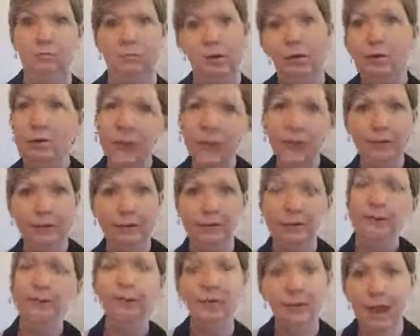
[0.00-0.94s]
okay,
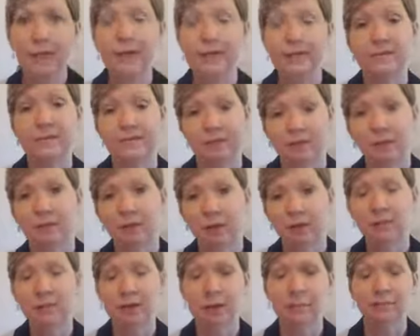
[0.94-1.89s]
yes,
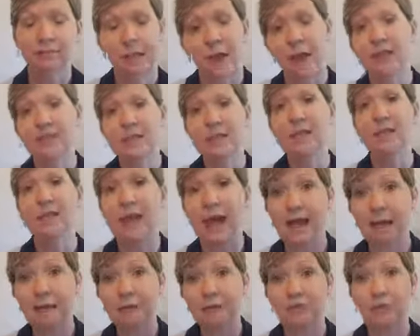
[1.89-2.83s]
I did
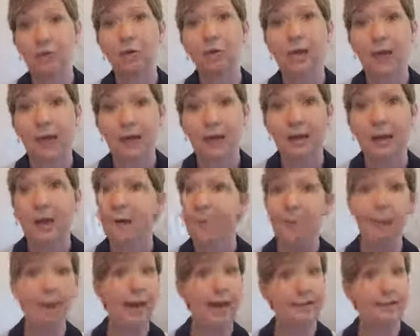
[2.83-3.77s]
that. Okay,
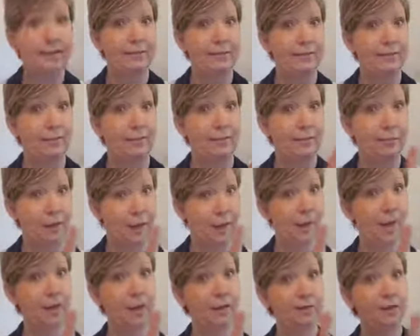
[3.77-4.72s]
but
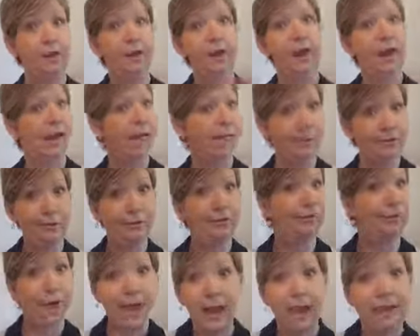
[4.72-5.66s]
I didn't
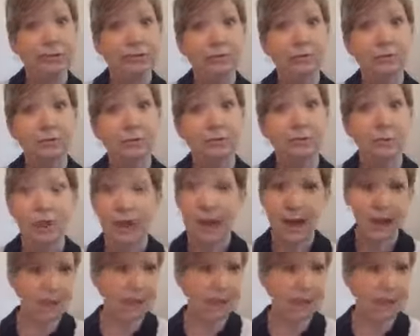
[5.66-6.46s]
do that. I